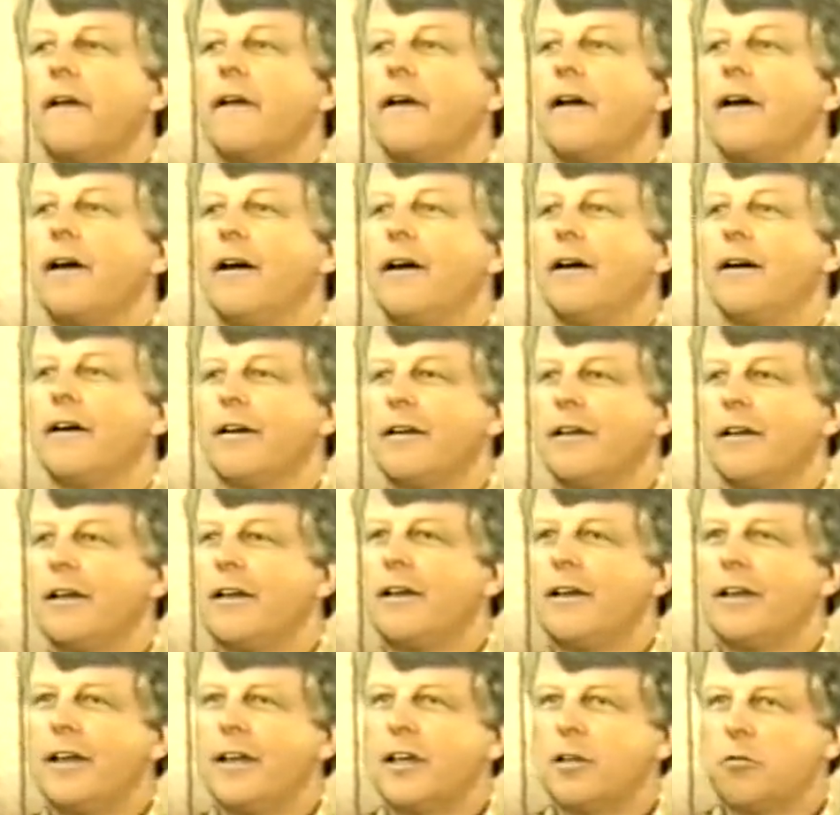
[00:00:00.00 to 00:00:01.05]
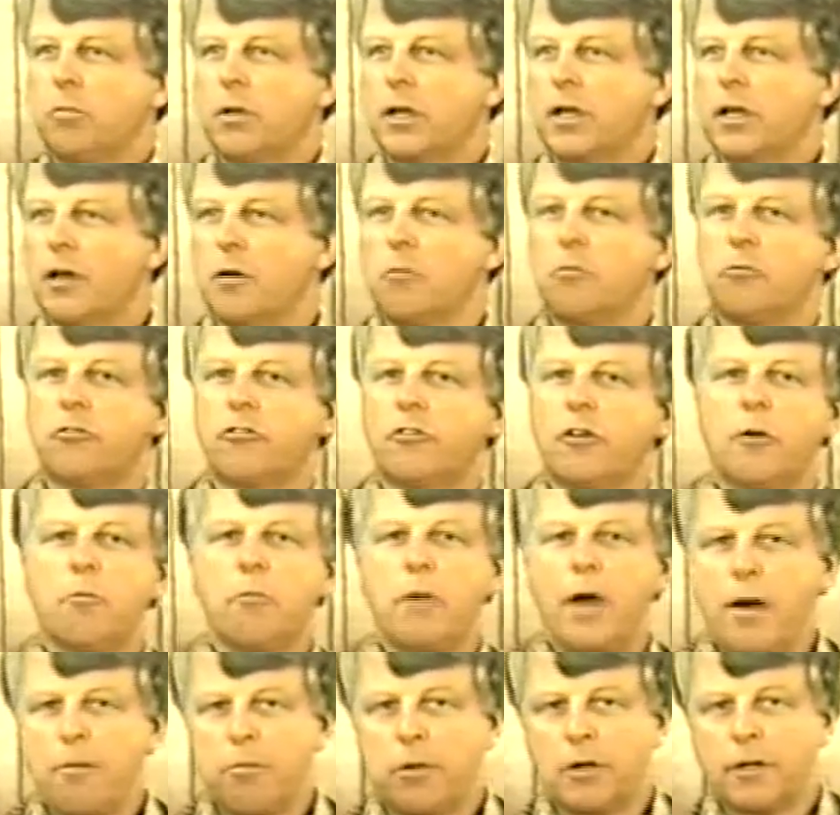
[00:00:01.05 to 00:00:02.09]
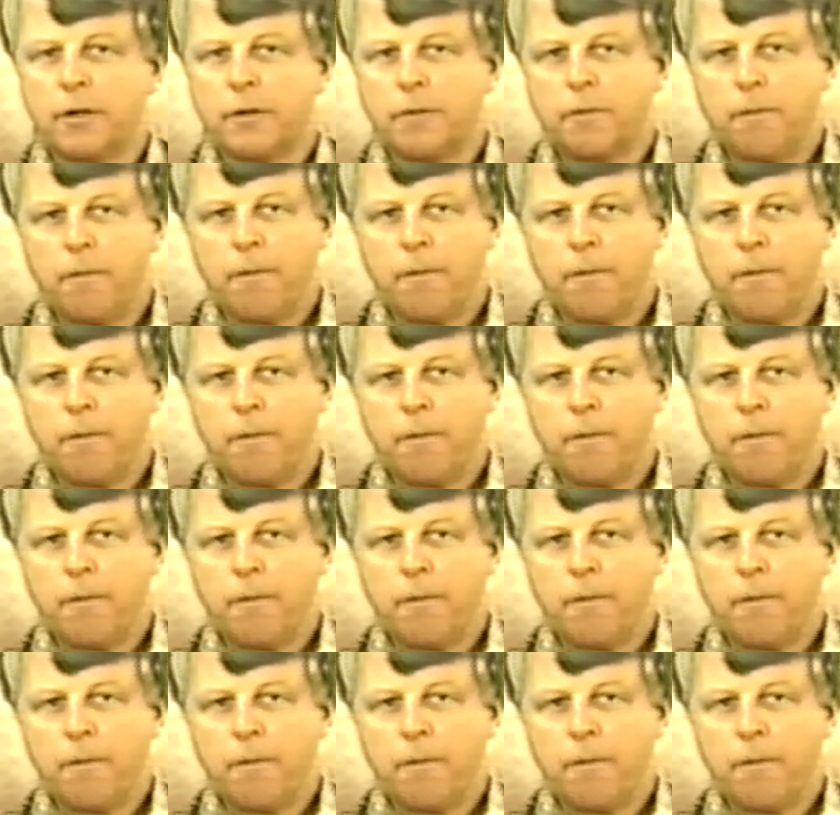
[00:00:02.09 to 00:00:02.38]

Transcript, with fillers: uh, it becomes a Babylon